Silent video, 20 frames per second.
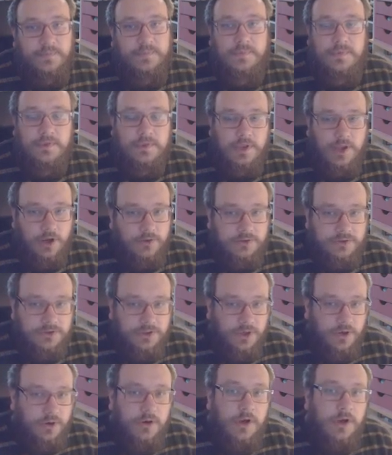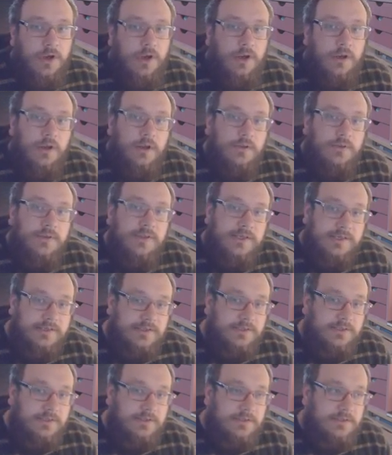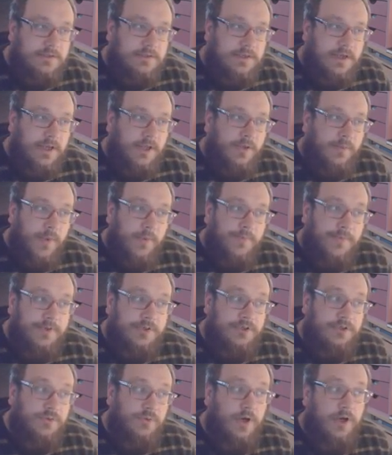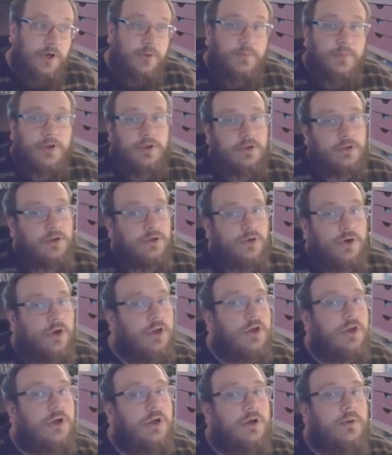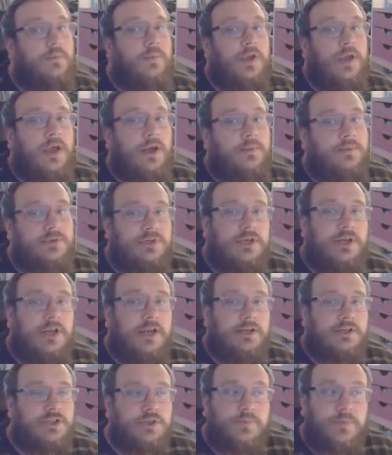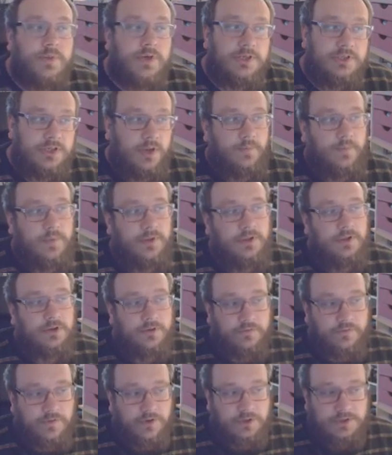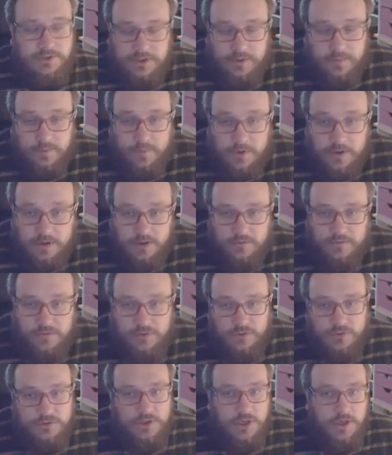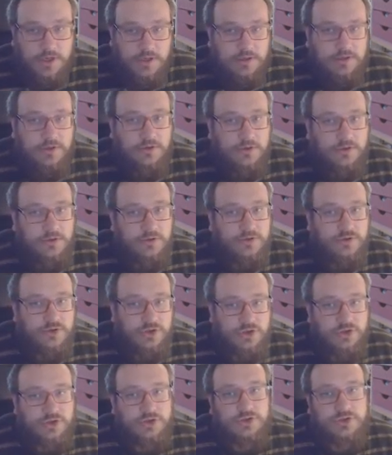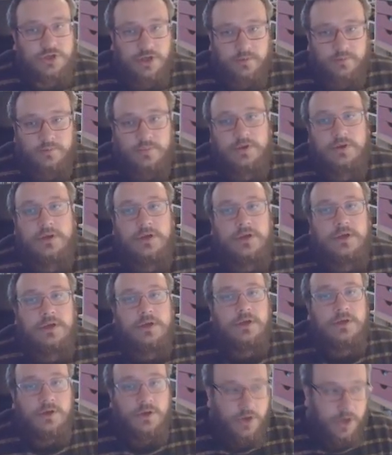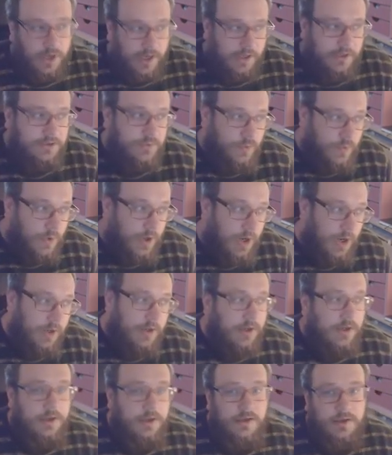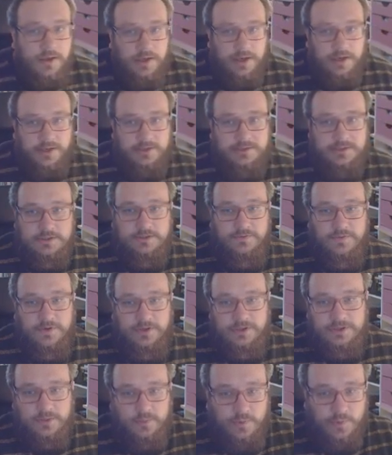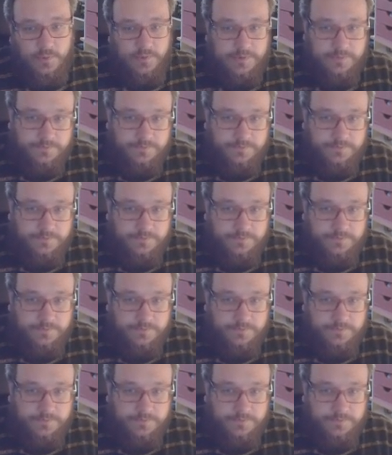no, so this at the moment doesn't work, but you're gonna be able to connect just by typing the device number. Of course, like, you should just type connect 1 and it'll connect to device number 1.